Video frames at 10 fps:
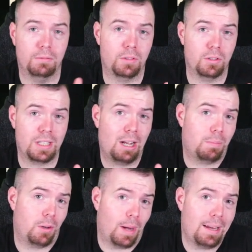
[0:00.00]
does
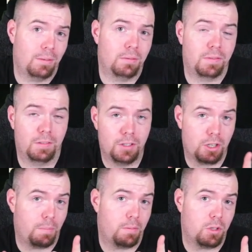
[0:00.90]
help you out. Feel free to
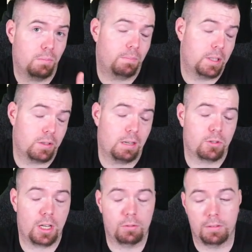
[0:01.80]
drop a thumbs up. It does help
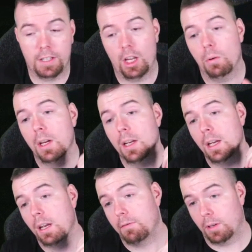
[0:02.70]
the channel on the video.
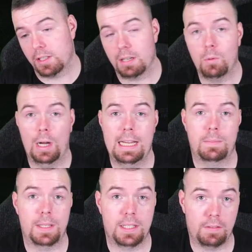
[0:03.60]
If you want to see more
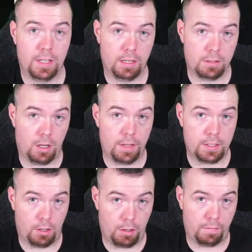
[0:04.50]
SBC videos like
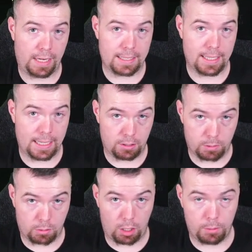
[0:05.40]
this though, don't forget to hit
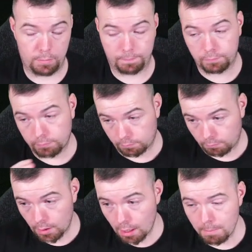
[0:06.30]
subscribe button.
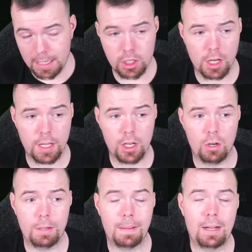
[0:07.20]
Make sure you got that
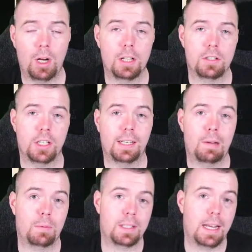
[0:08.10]
notify bell on so you can
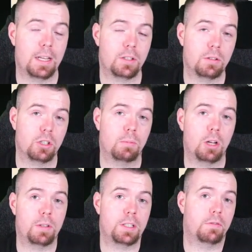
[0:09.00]
keep up to date as soon as I
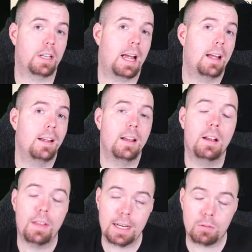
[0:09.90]
upload these. Other than that,
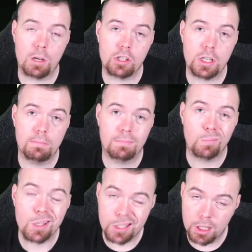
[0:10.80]
thanks for watching.
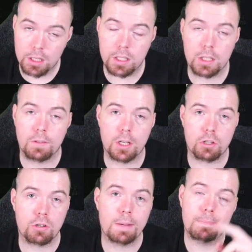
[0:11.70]
I'll see you guys in the next video
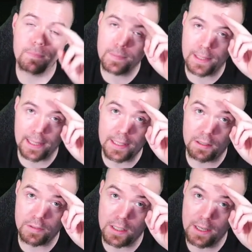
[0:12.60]
stream. Take it easy,
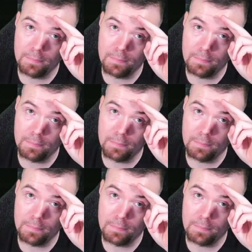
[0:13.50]
obviously.